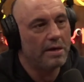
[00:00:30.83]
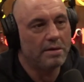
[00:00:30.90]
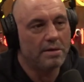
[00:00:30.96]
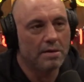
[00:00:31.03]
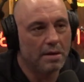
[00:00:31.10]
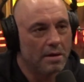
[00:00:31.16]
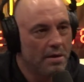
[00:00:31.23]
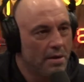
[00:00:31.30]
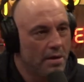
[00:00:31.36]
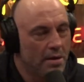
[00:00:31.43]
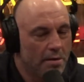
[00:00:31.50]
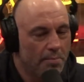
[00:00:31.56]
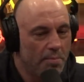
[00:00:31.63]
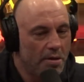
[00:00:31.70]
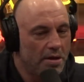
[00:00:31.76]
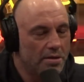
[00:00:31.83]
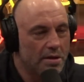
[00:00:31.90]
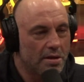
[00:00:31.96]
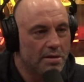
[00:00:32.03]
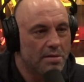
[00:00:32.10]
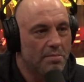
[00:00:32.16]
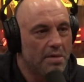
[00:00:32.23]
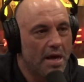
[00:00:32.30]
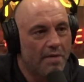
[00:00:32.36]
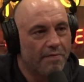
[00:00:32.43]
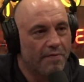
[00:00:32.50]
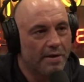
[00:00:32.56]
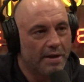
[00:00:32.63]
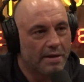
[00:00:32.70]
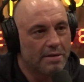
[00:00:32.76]
wait to binge on some
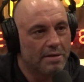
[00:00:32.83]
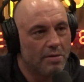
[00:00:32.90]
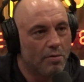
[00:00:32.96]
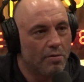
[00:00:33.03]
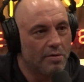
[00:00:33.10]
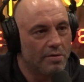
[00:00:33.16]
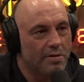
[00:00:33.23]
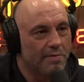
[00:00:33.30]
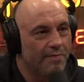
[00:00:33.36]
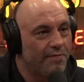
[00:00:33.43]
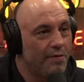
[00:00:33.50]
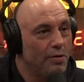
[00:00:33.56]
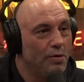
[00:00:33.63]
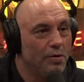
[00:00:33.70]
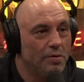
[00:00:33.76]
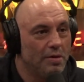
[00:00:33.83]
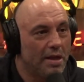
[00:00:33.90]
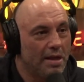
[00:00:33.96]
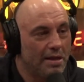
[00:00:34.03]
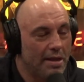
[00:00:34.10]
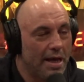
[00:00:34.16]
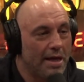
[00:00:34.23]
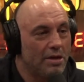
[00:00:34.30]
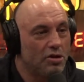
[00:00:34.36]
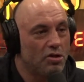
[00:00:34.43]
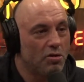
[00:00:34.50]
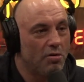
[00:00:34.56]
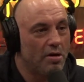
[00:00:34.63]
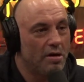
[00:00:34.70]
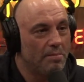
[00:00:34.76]
Netflix and order some food that they
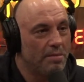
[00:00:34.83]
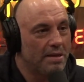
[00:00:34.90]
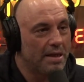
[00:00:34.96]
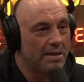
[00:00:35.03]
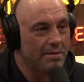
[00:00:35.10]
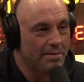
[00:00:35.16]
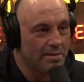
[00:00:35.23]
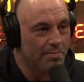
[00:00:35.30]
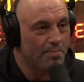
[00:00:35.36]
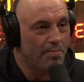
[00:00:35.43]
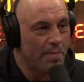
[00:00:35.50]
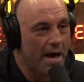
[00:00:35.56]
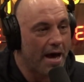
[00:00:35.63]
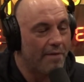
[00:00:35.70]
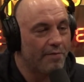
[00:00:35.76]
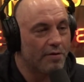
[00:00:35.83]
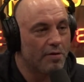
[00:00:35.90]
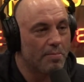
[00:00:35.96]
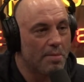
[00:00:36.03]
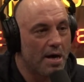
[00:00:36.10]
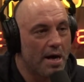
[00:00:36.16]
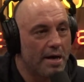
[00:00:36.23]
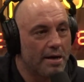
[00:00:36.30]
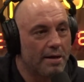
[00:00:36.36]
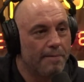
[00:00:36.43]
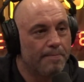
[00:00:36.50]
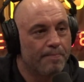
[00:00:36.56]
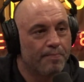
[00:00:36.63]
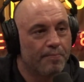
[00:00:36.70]
enjoy, but that's bad for their body.